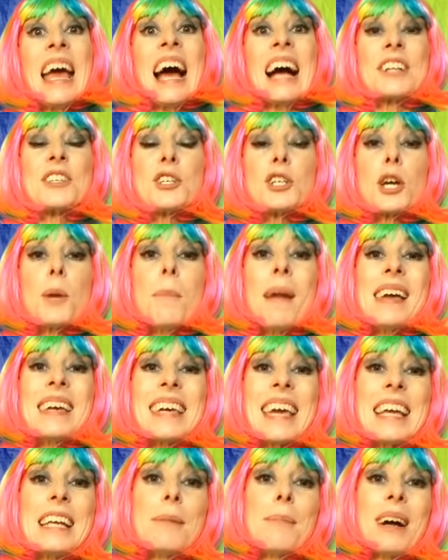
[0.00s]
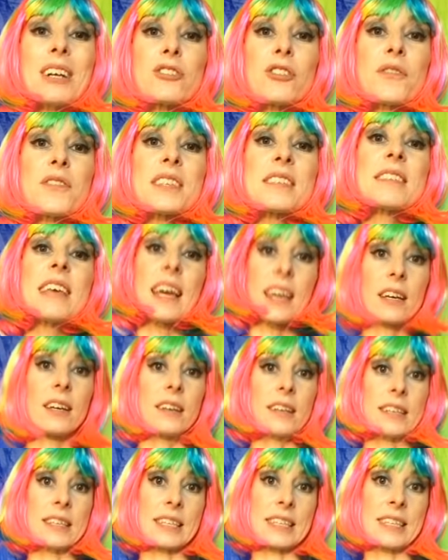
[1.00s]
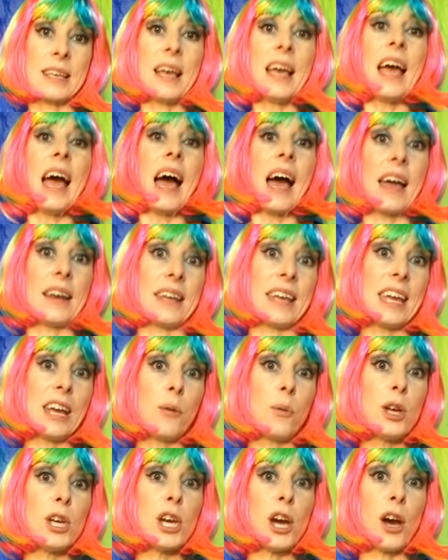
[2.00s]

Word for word: and you can make it in a matter of seconds. And here we